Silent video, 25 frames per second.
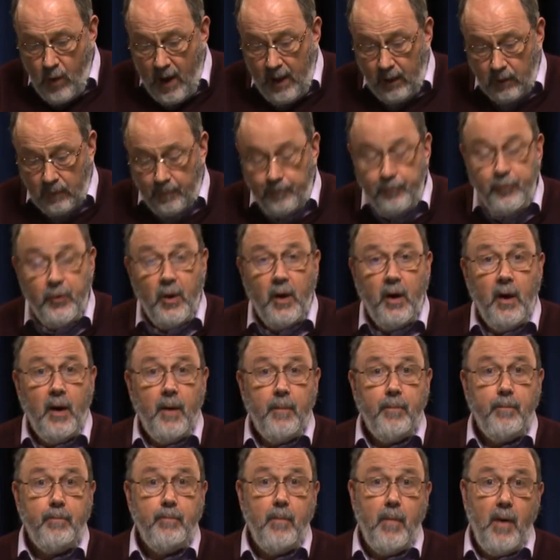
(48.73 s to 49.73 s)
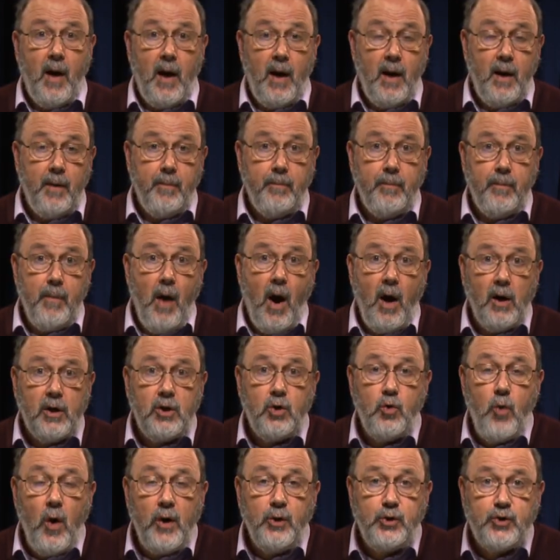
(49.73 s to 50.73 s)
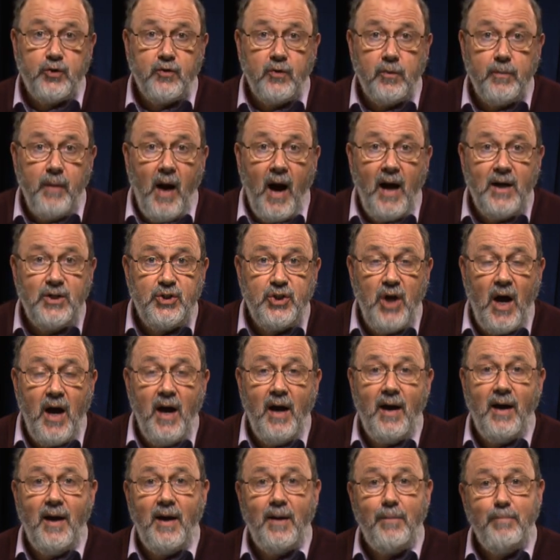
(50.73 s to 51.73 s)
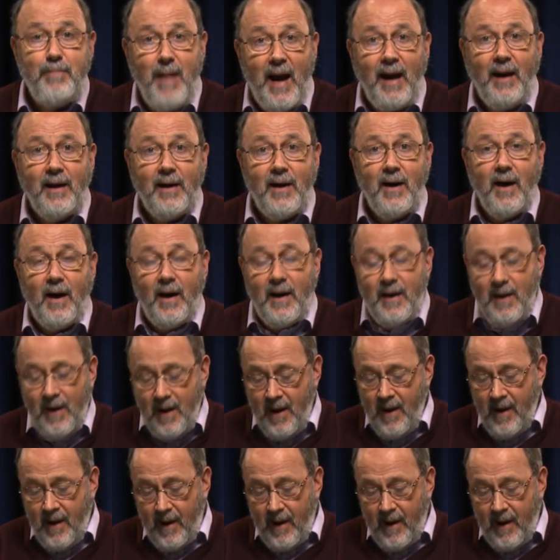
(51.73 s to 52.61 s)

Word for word: Well, uh, Mark quotes from Isaiah and Malachi,